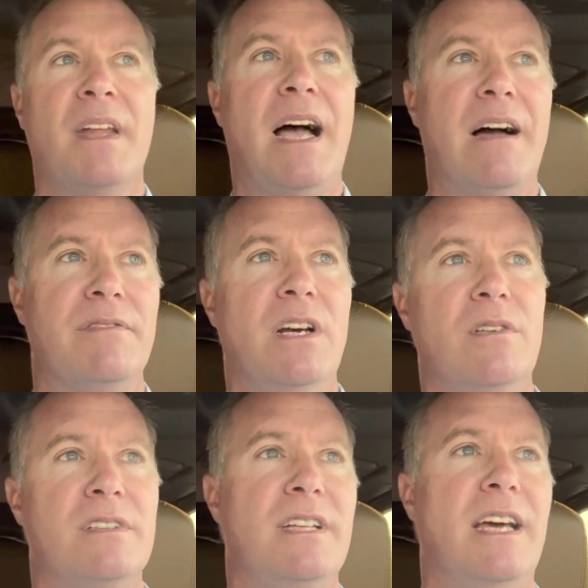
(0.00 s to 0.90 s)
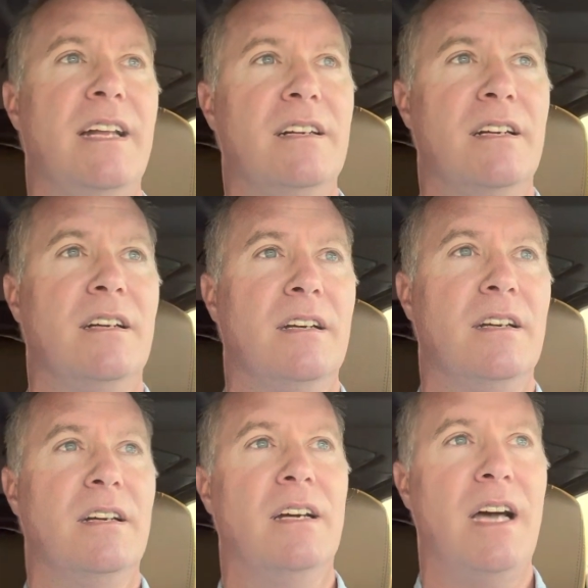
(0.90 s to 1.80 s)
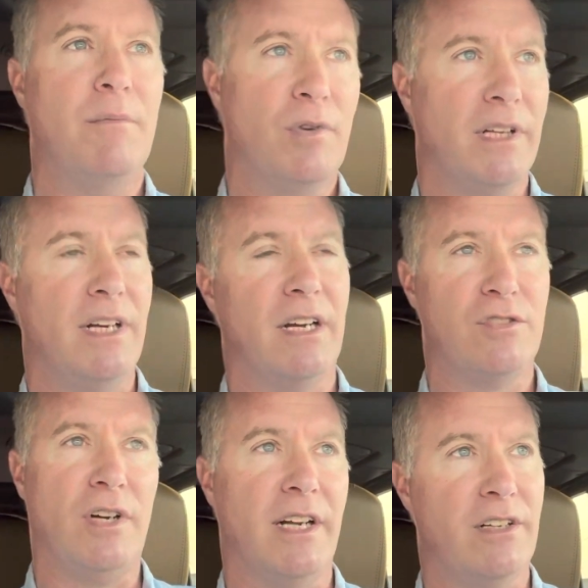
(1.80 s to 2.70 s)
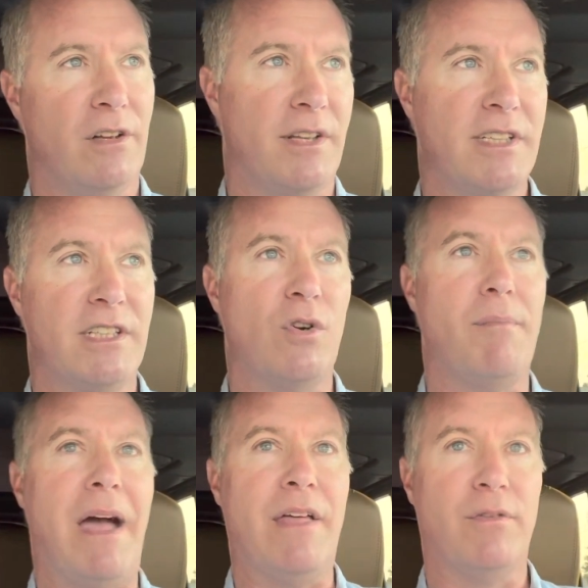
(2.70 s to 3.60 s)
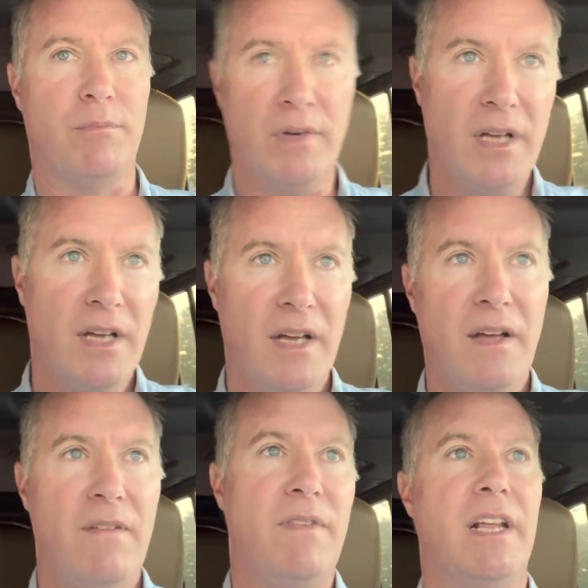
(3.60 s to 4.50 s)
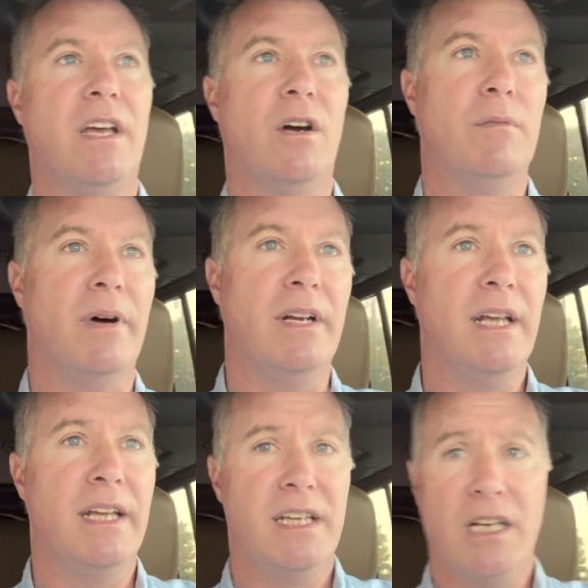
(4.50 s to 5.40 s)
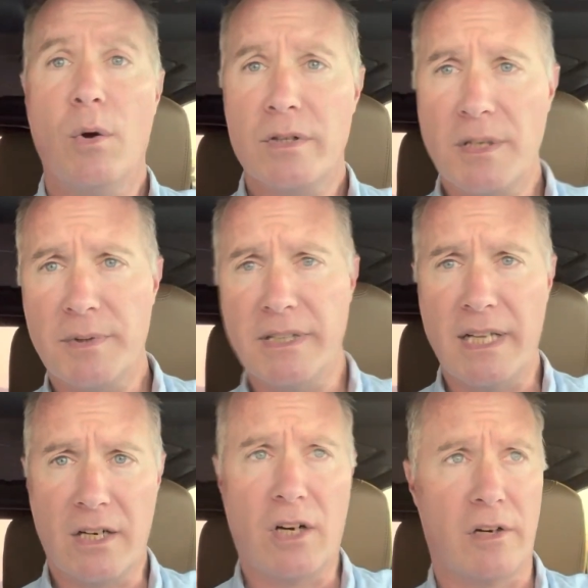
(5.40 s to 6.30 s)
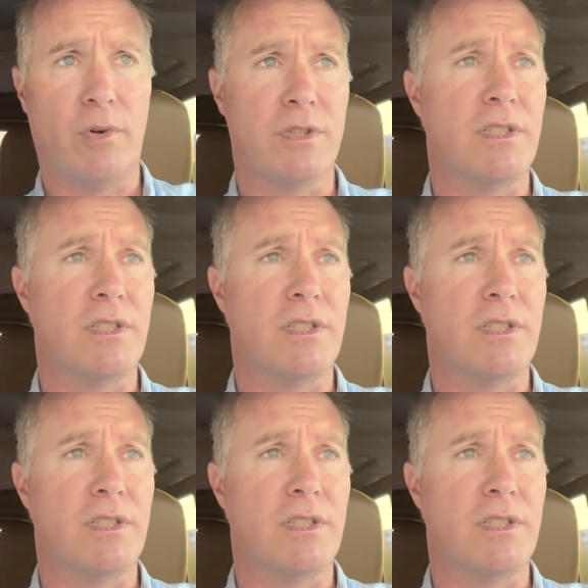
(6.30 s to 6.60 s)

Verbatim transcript: I've noticed that I'm really not trying to turn this into a bathroom video, but you know, it's something that carnivores